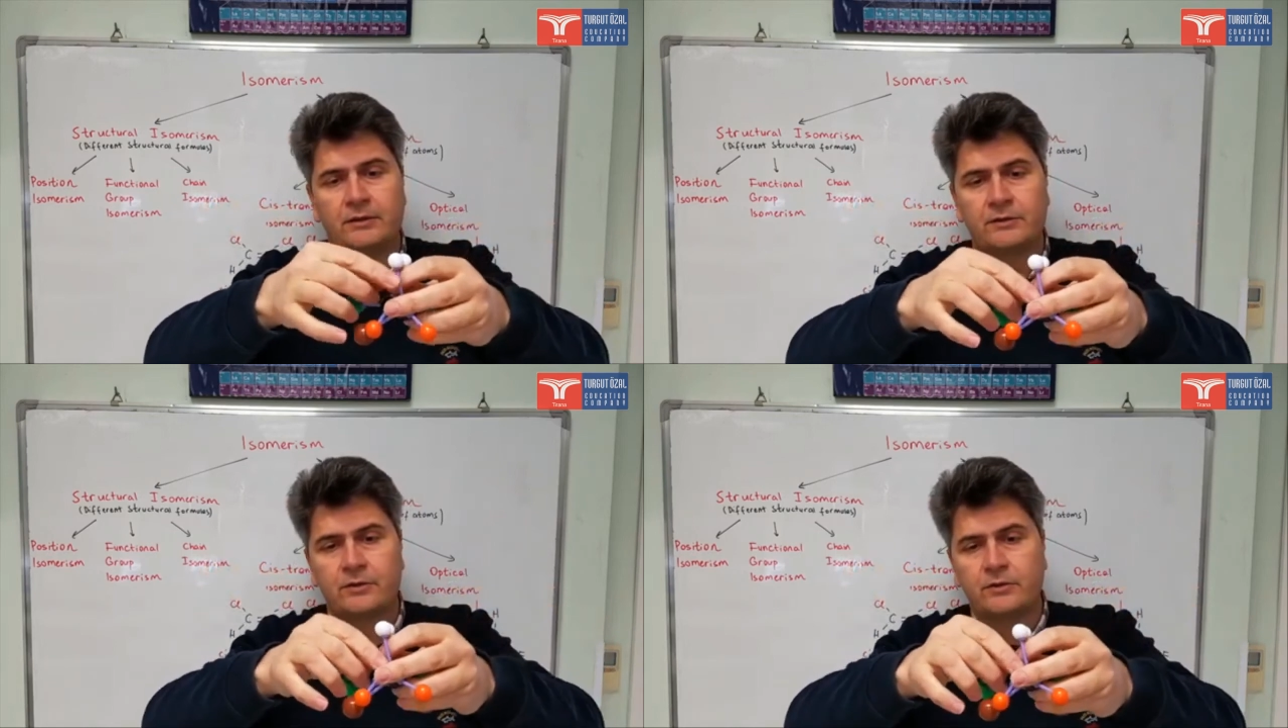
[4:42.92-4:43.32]

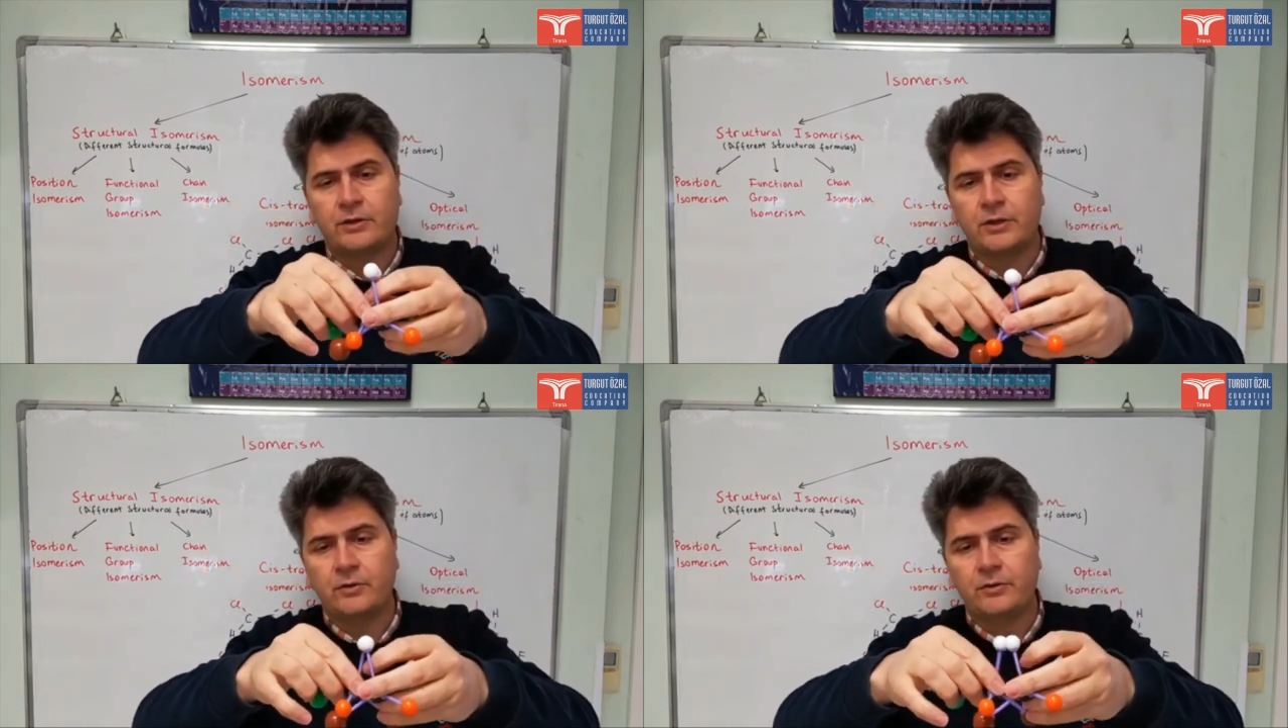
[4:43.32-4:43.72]
So
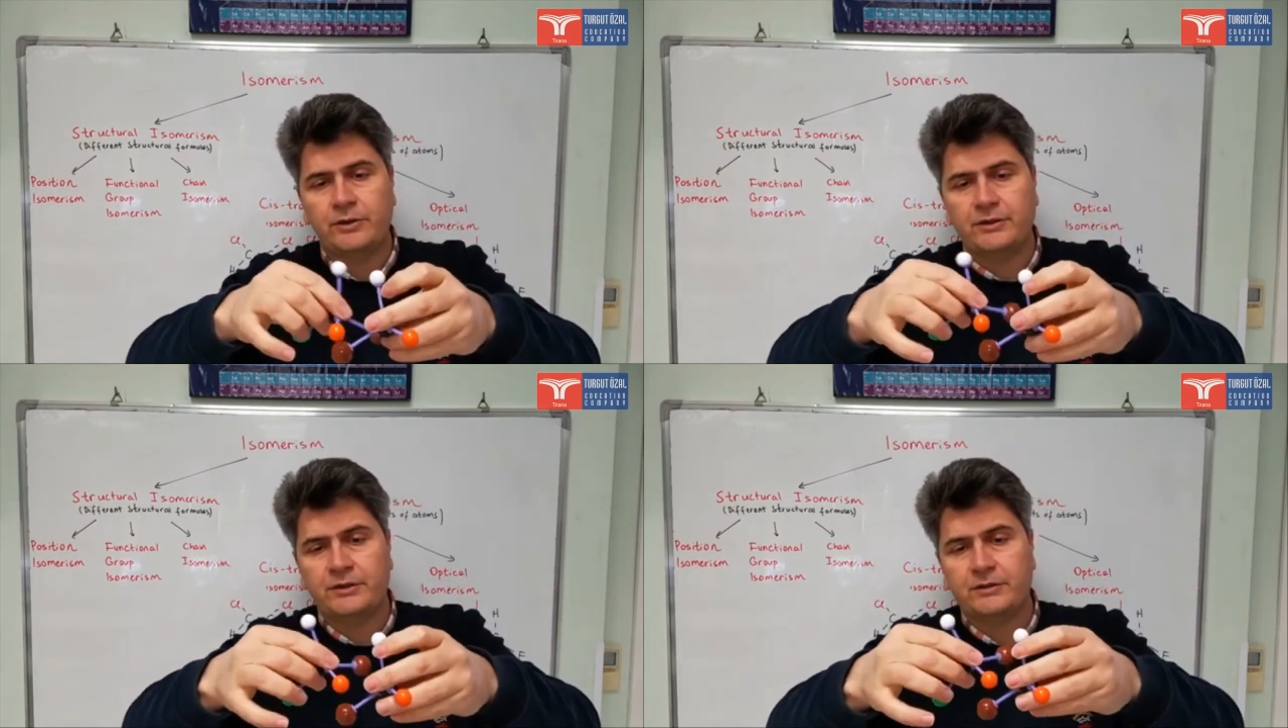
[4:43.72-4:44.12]
the
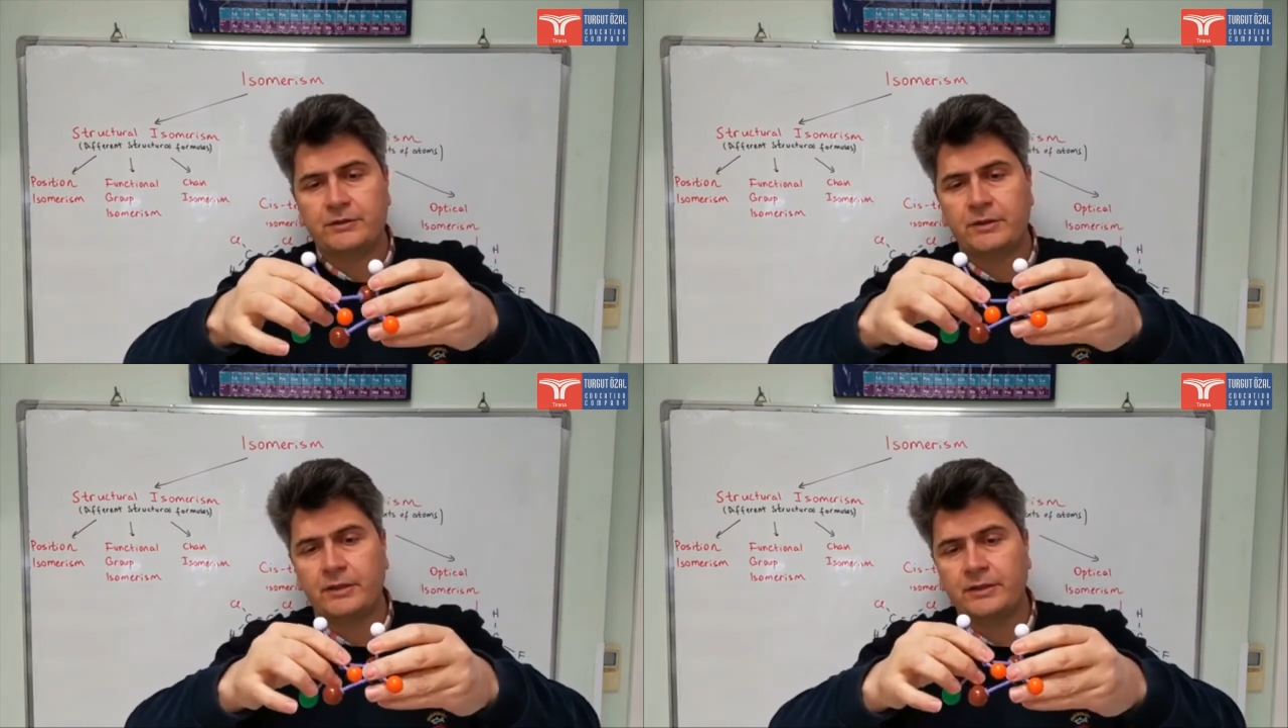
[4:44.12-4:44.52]
orange
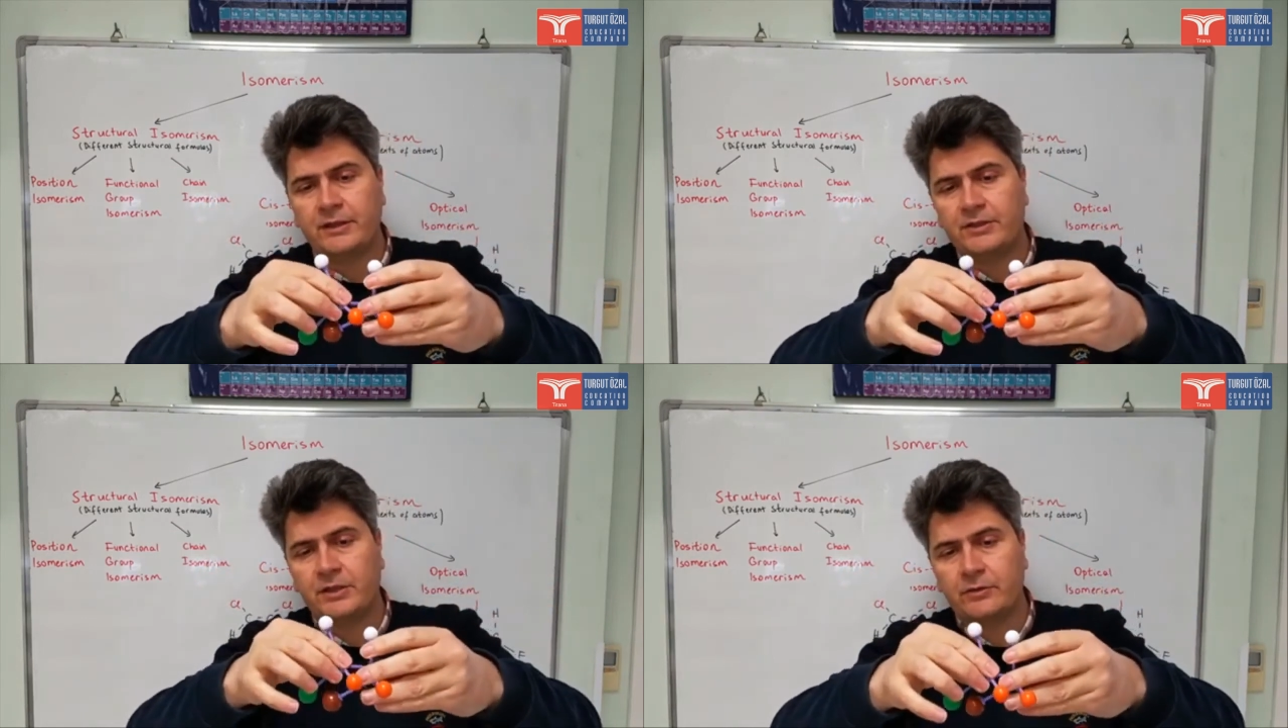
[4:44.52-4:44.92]
is
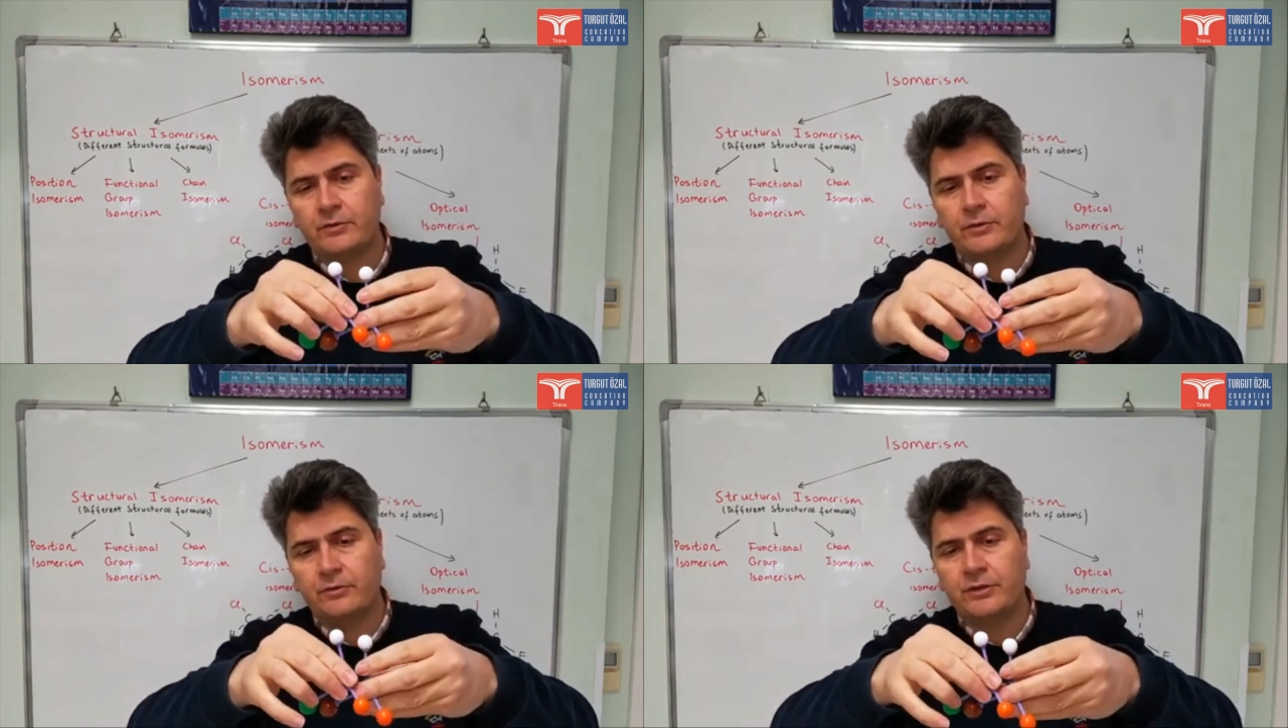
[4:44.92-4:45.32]
attaching to
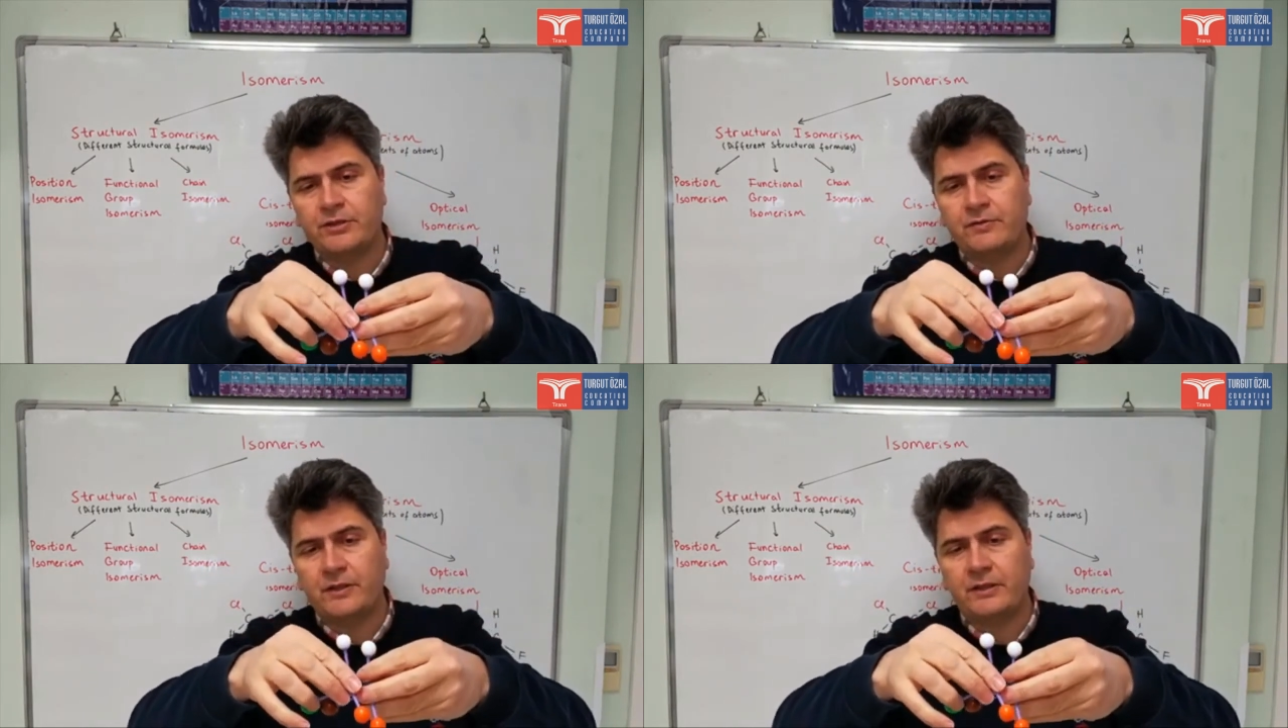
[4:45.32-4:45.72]
the
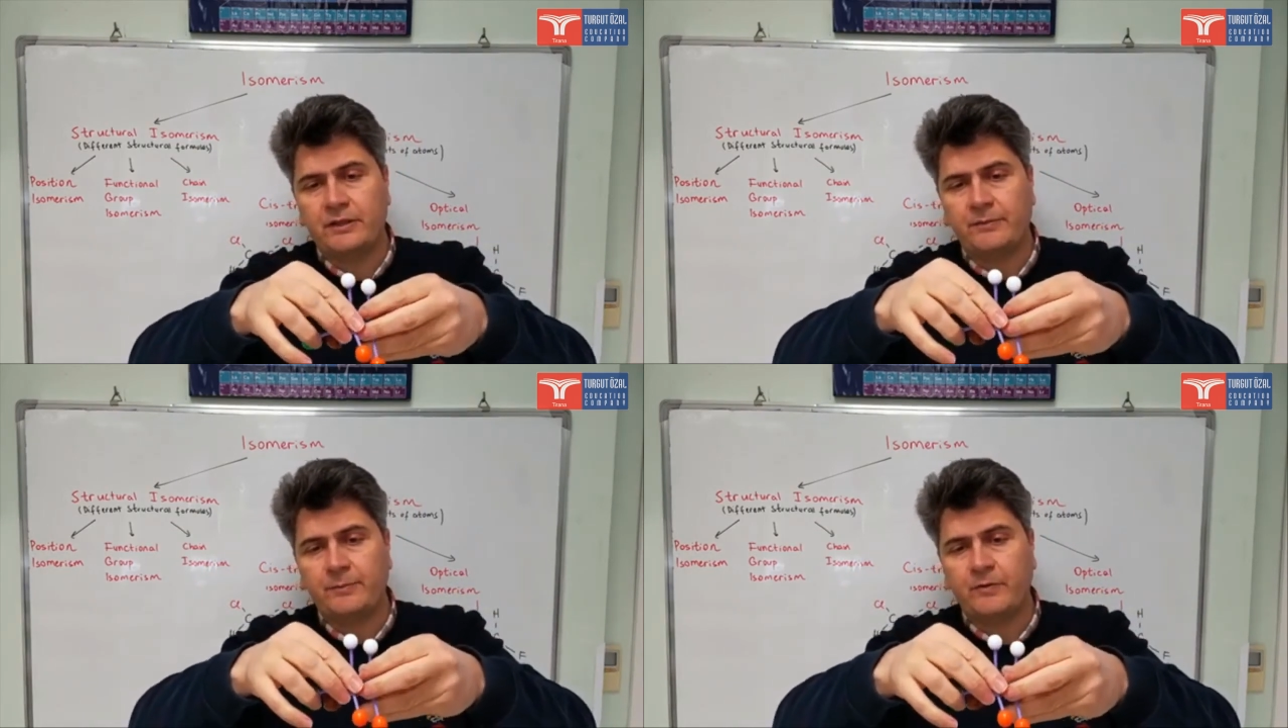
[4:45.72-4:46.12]
orange one,